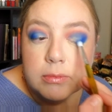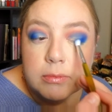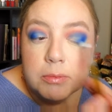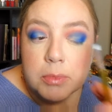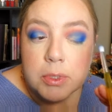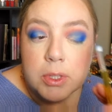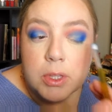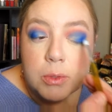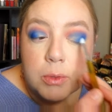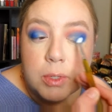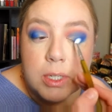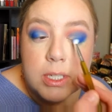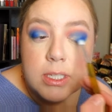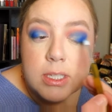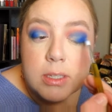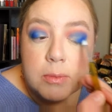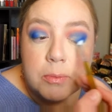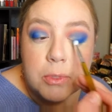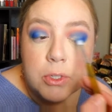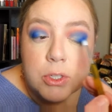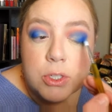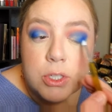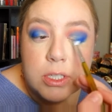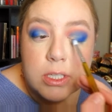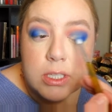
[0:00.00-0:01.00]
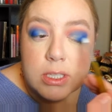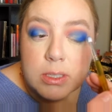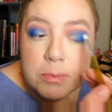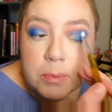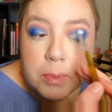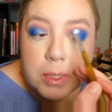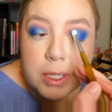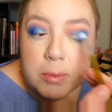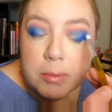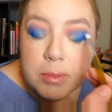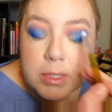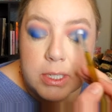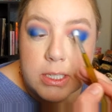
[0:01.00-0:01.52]
But the rest of them are just as
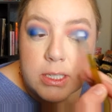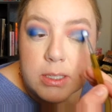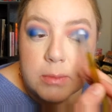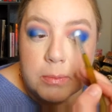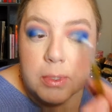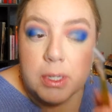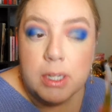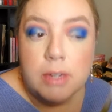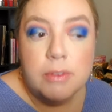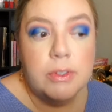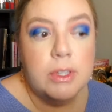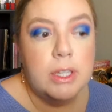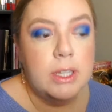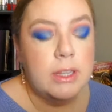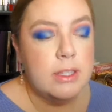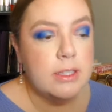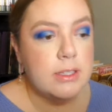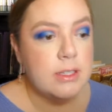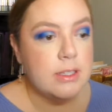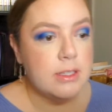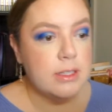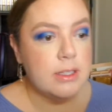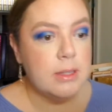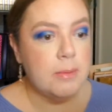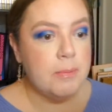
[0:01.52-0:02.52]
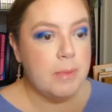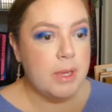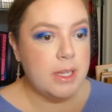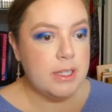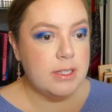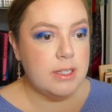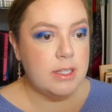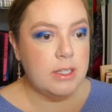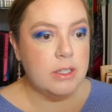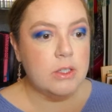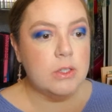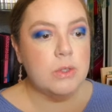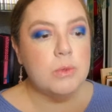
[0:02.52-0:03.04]
pigmented, but I feel like this is the
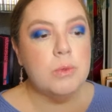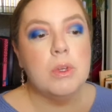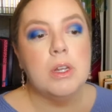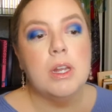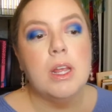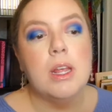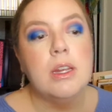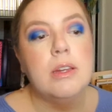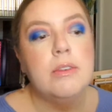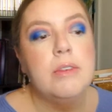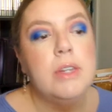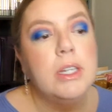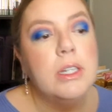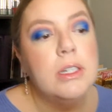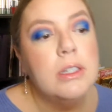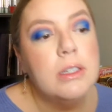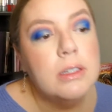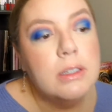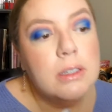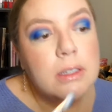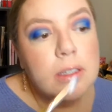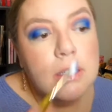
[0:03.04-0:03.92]
messiest one out of here.